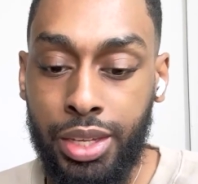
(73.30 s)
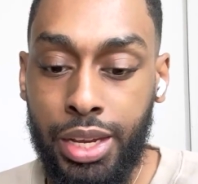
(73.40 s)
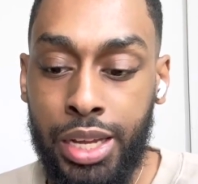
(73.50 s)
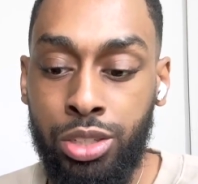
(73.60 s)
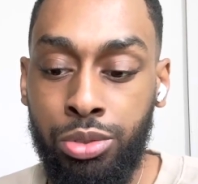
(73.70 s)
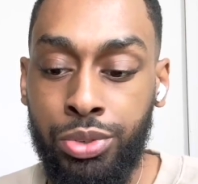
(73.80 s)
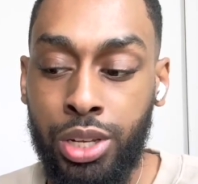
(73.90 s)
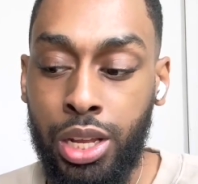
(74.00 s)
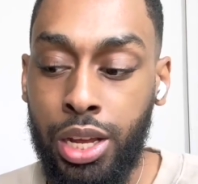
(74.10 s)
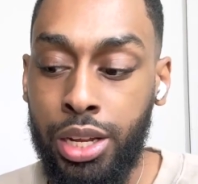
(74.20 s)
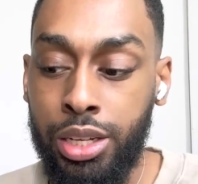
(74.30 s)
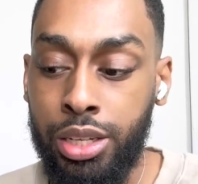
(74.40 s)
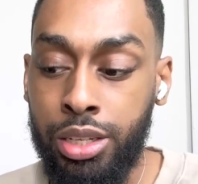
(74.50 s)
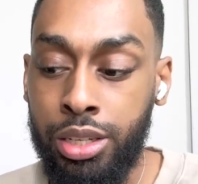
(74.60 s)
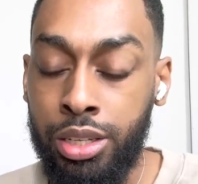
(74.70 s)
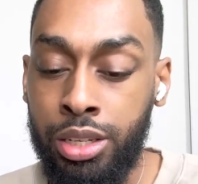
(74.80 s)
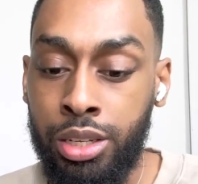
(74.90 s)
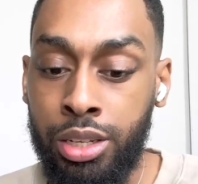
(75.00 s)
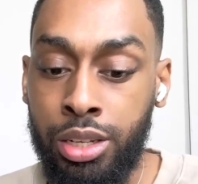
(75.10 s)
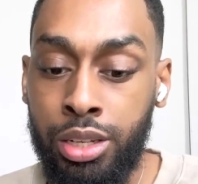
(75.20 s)
I do feel like,
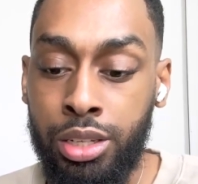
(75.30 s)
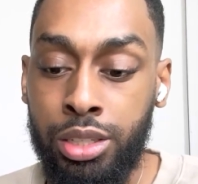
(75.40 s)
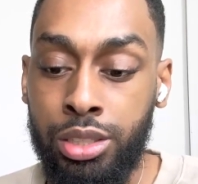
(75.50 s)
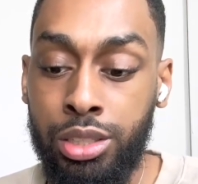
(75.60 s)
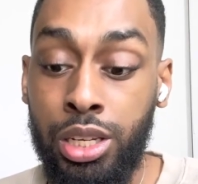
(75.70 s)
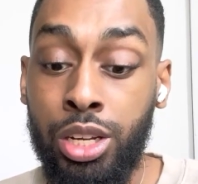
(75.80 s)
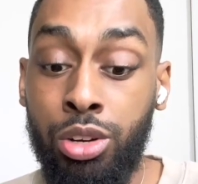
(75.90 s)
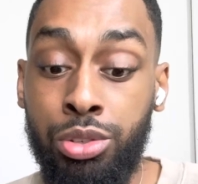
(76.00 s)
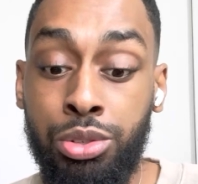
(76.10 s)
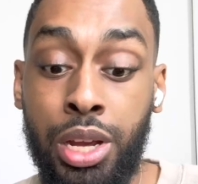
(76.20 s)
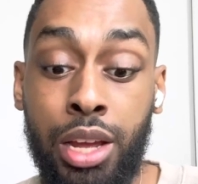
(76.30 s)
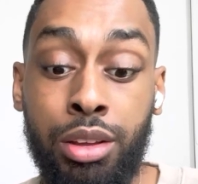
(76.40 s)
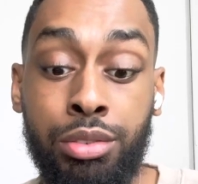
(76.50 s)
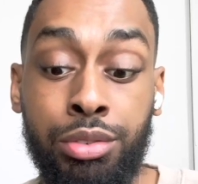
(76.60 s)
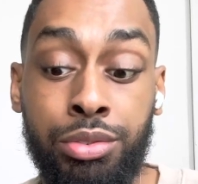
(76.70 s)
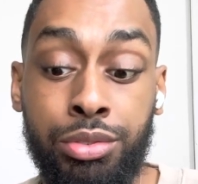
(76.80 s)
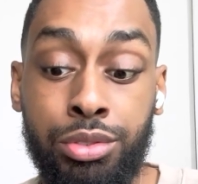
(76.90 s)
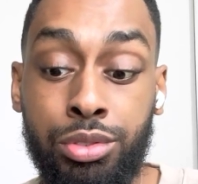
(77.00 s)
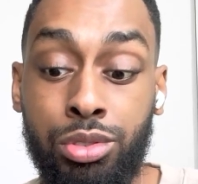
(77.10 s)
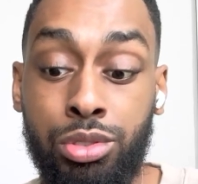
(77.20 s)
Leo, you could have
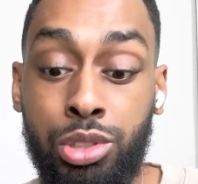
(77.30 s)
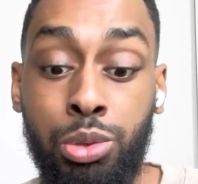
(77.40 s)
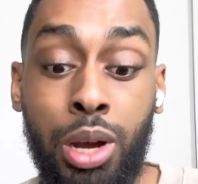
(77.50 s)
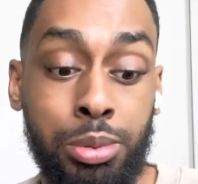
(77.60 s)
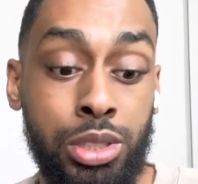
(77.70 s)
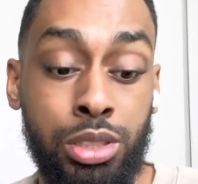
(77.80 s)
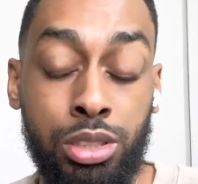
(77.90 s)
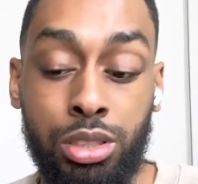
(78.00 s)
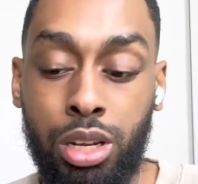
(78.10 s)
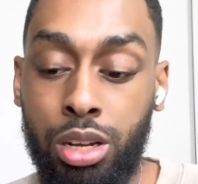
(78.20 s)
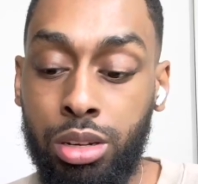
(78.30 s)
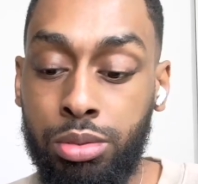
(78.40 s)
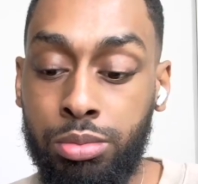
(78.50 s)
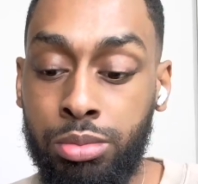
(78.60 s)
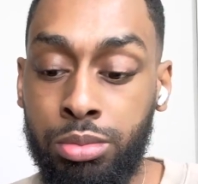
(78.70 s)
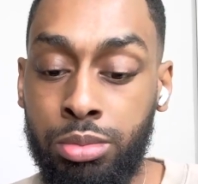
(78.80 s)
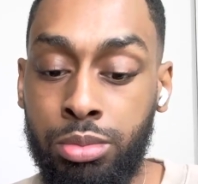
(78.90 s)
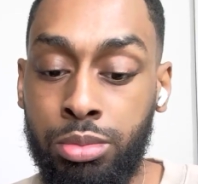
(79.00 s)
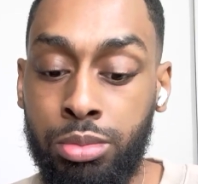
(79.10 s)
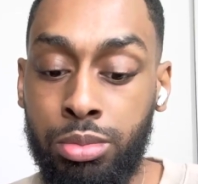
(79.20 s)
two options, um,
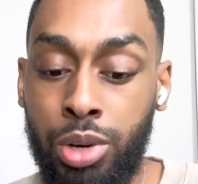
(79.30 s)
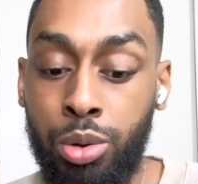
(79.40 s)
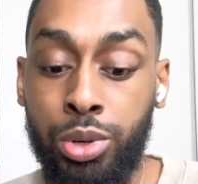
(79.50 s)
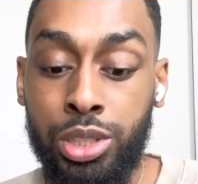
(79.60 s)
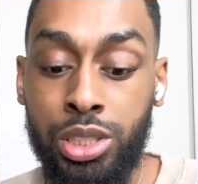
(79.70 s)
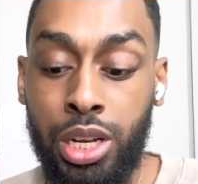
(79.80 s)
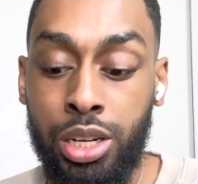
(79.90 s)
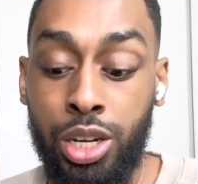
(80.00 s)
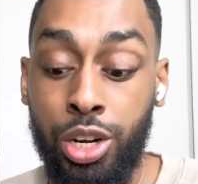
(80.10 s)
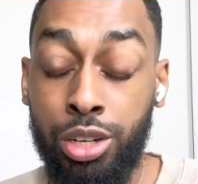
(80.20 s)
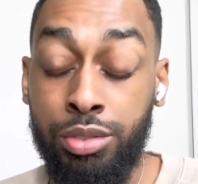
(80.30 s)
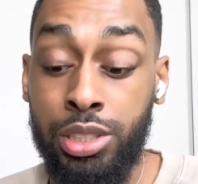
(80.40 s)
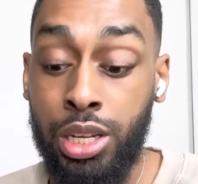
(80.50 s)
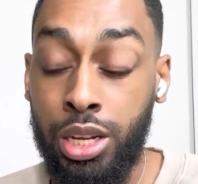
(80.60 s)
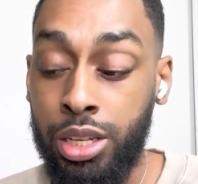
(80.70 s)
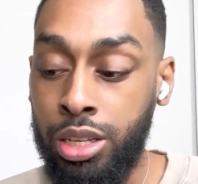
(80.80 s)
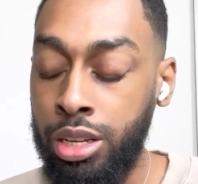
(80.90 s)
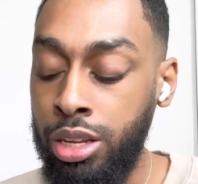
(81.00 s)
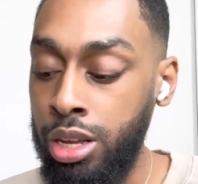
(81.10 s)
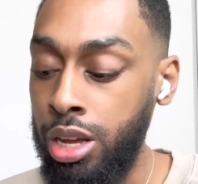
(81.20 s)
a water sign and an earth sign
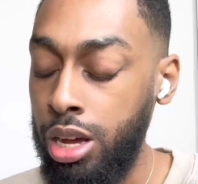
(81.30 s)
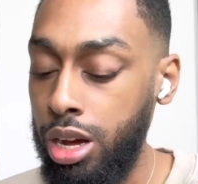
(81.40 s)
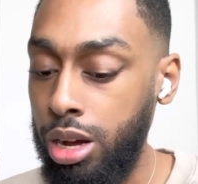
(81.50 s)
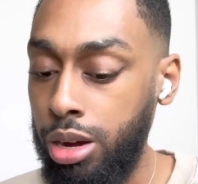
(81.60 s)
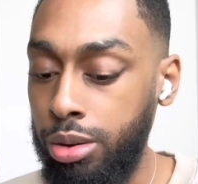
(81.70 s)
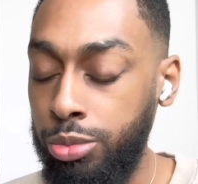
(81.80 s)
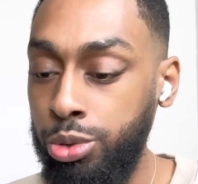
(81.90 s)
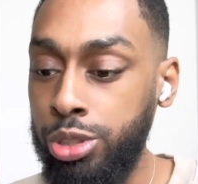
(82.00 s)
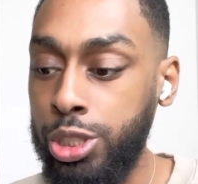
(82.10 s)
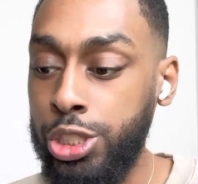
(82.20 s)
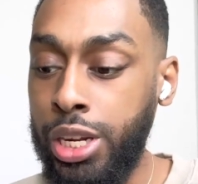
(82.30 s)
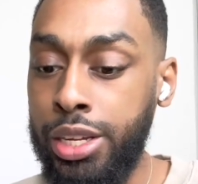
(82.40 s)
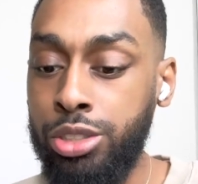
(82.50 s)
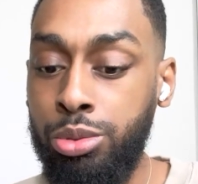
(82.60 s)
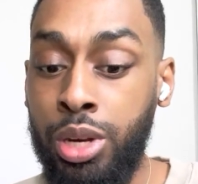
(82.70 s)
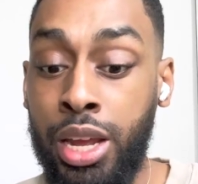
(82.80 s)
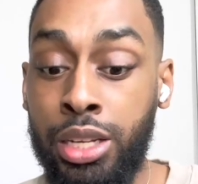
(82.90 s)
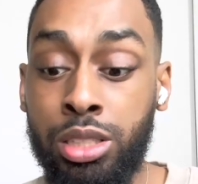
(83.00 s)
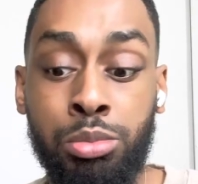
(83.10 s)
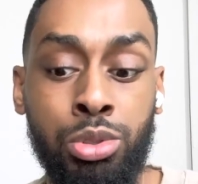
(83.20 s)
um, who you're trying to gain
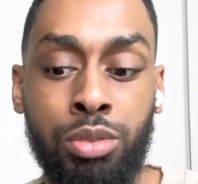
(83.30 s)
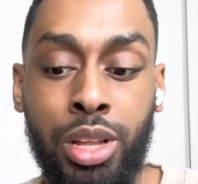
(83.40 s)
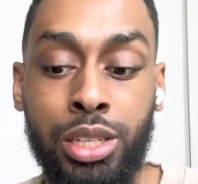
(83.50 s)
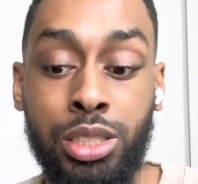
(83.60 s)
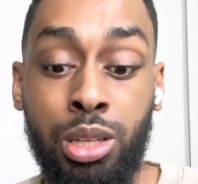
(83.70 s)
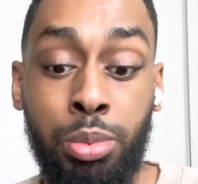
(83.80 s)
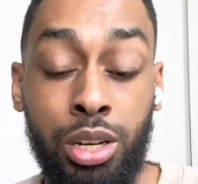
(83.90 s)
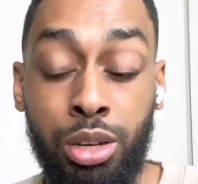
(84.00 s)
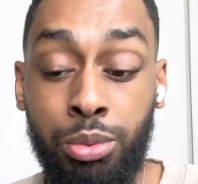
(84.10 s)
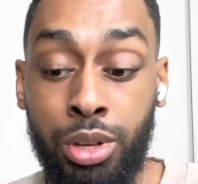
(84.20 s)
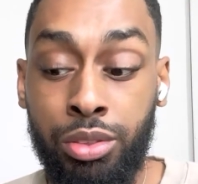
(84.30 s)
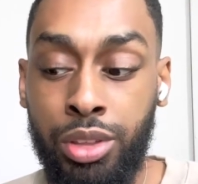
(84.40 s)
some sort of like stability with.